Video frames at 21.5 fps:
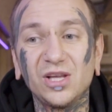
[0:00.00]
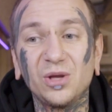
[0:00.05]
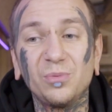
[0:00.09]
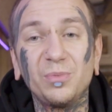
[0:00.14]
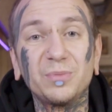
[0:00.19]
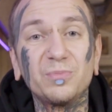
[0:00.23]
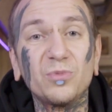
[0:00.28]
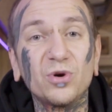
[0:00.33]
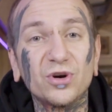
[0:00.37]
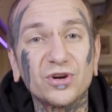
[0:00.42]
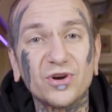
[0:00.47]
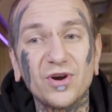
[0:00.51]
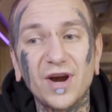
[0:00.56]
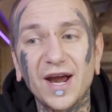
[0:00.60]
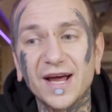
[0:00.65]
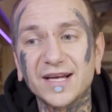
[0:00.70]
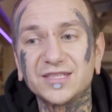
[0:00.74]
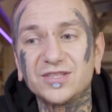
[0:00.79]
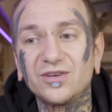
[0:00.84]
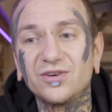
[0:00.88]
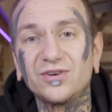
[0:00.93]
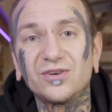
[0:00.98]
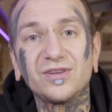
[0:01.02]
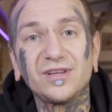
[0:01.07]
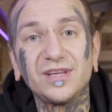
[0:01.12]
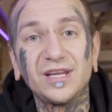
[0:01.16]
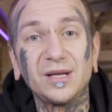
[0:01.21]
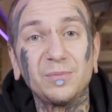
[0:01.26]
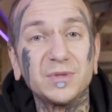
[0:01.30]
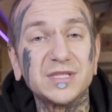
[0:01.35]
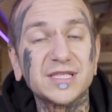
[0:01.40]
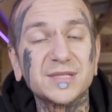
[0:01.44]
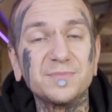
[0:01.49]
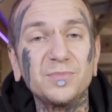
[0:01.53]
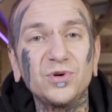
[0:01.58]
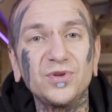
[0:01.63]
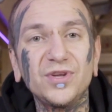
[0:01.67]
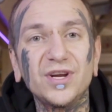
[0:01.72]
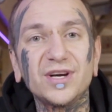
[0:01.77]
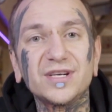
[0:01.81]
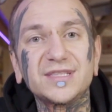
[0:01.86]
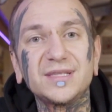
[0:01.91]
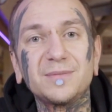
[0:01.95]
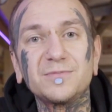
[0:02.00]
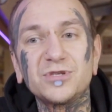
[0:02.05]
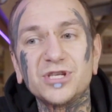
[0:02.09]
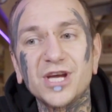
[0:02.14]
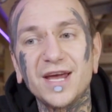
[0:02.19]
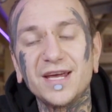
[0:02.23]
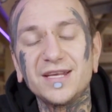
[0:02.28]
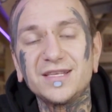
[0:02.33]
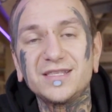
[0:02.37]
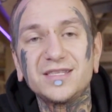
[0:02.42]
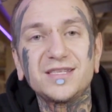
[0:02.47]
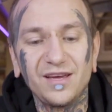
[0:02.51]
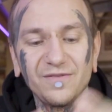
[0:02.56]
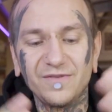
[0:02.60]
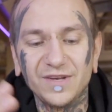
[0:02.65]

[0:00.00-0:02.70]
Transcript: little bit more cracks or a little bit smoother, some shades.